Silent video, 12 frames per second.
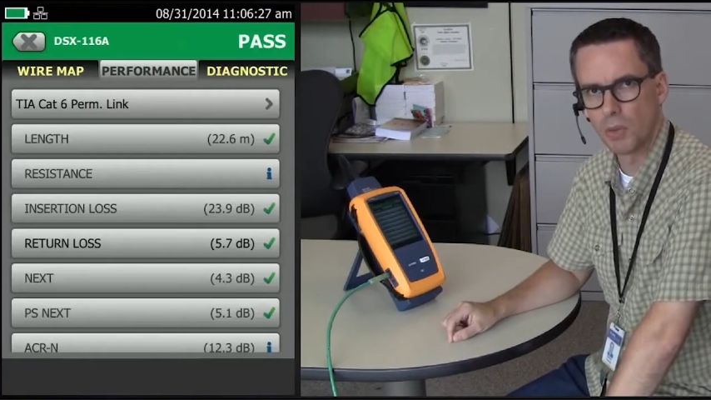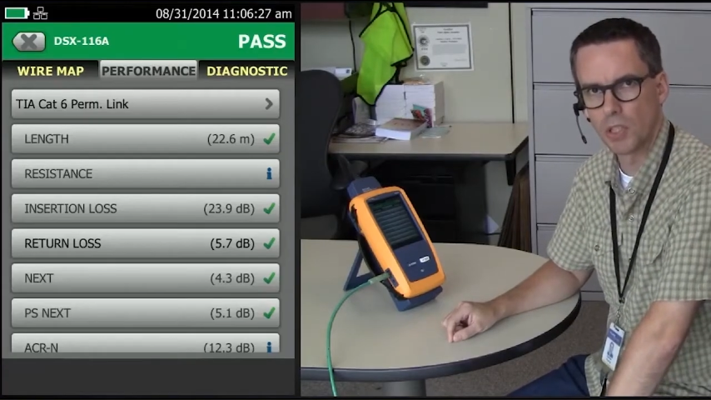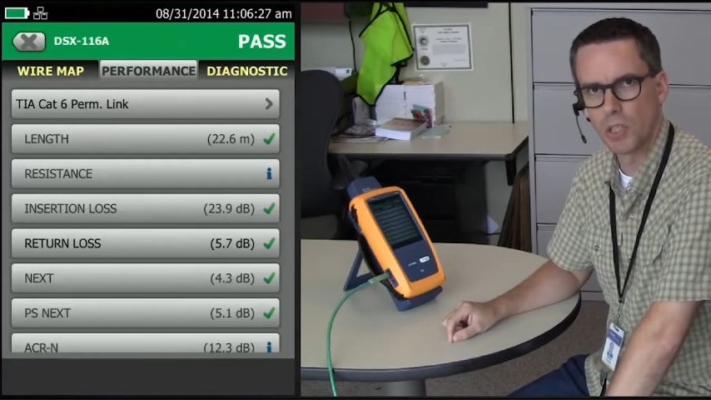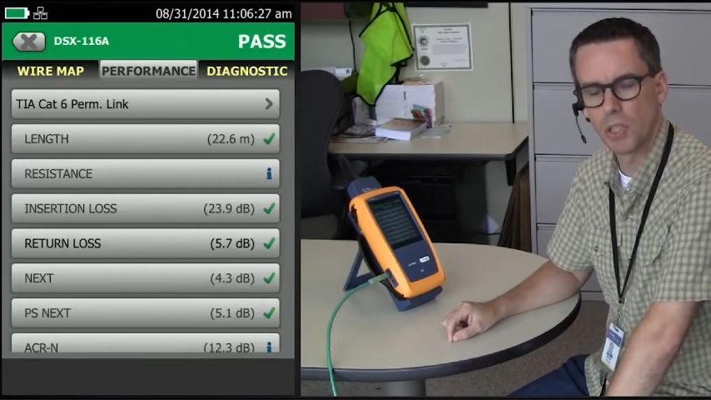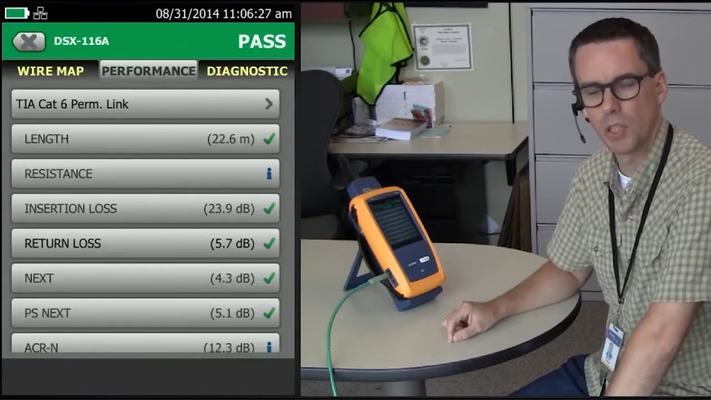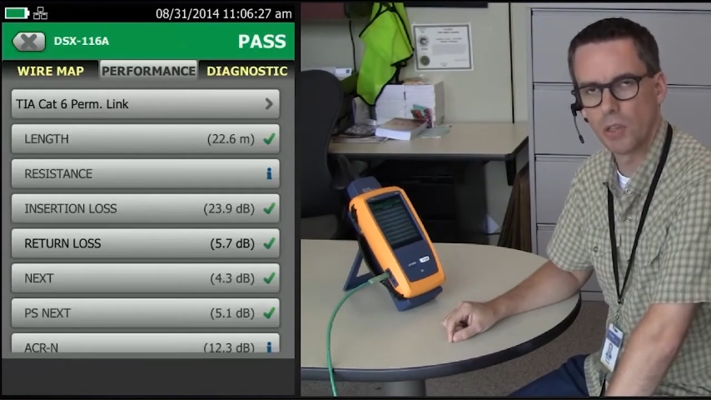to
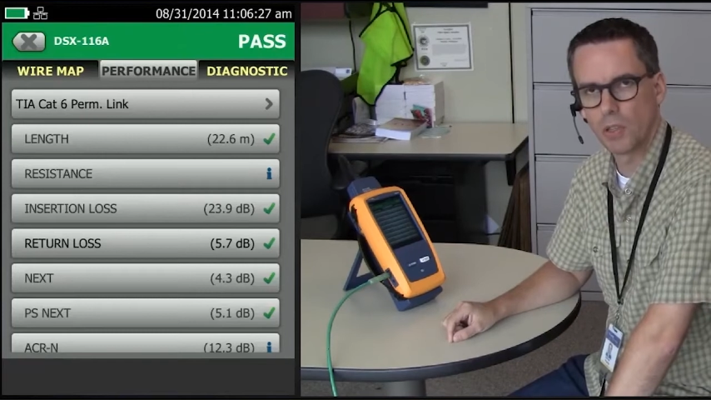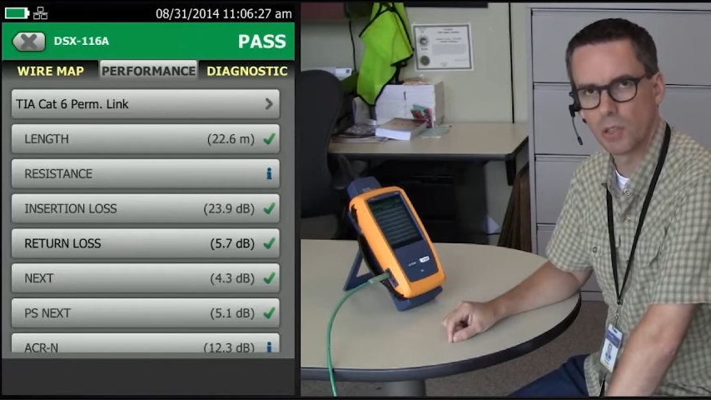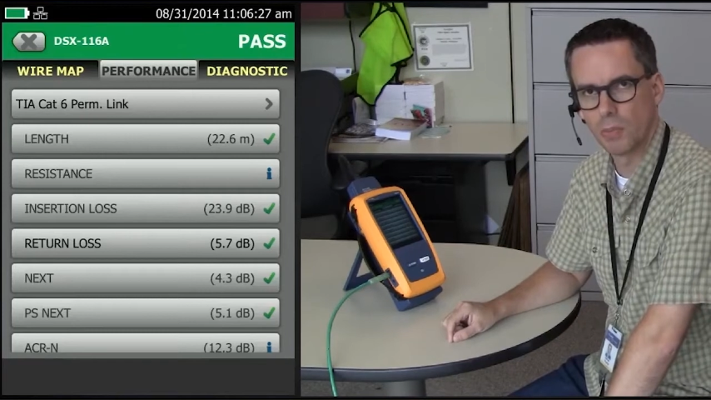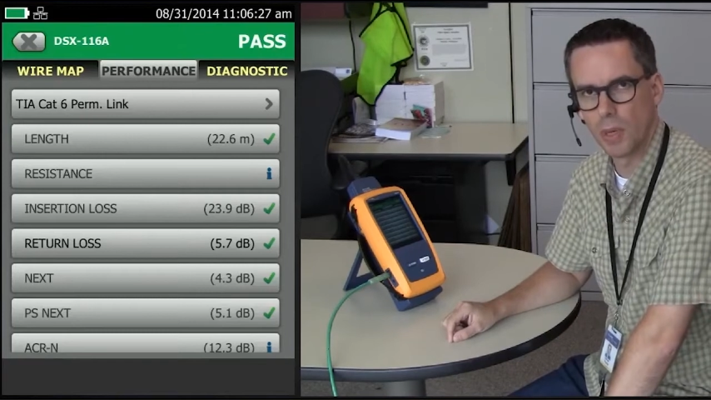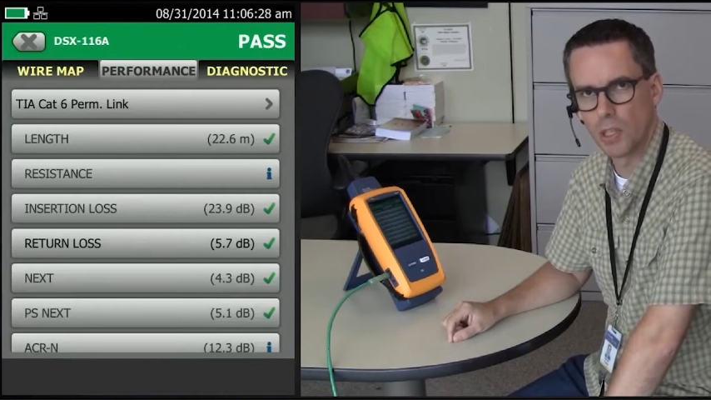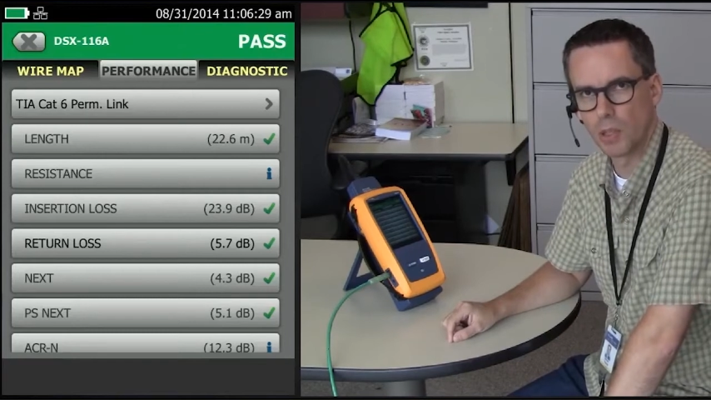return
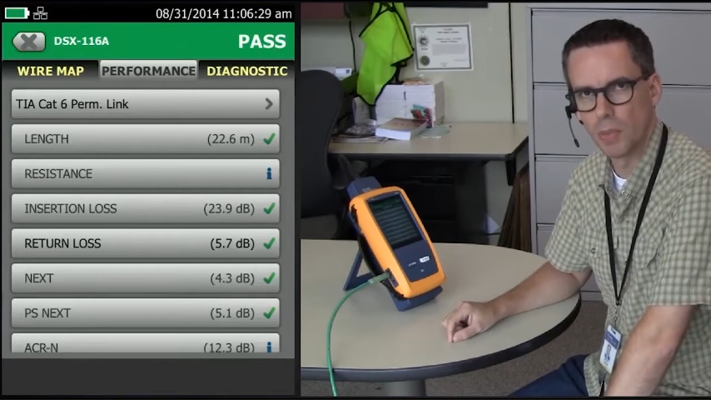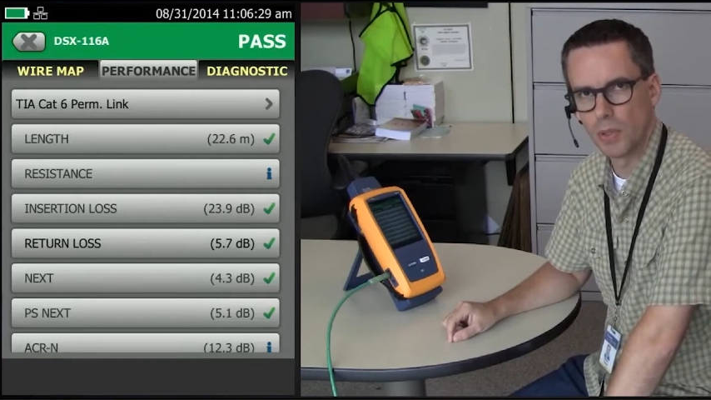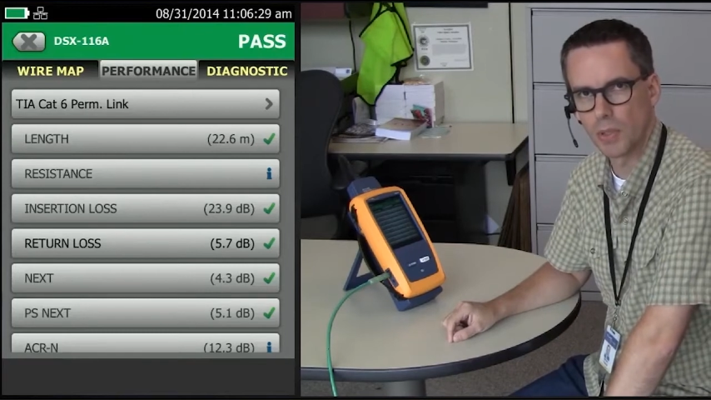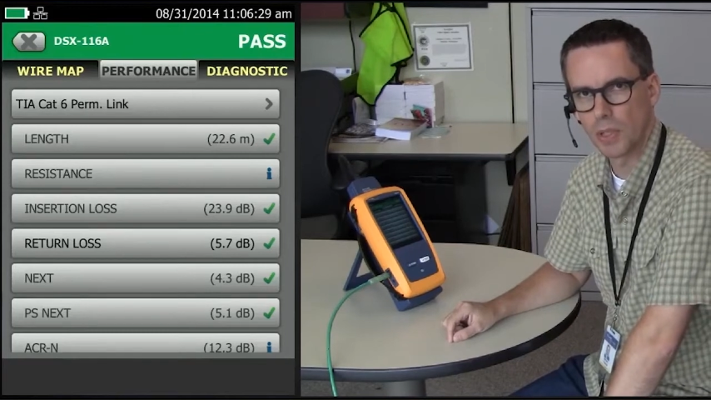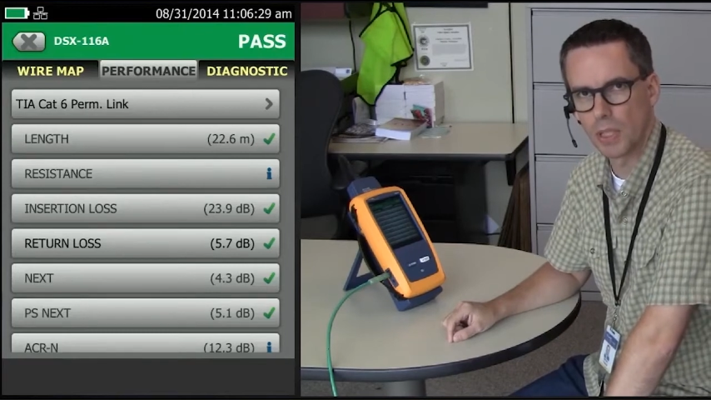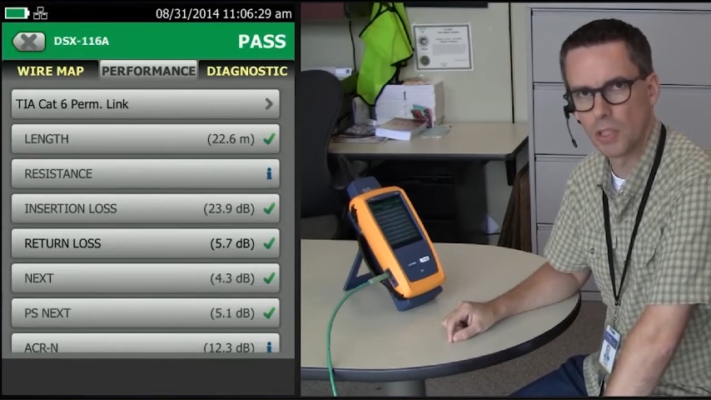loss
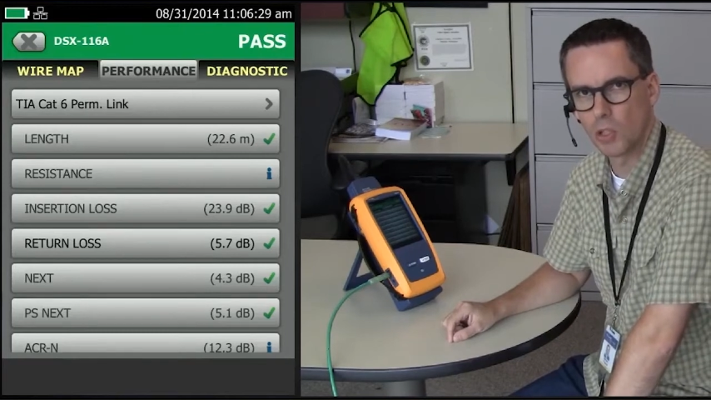measurements,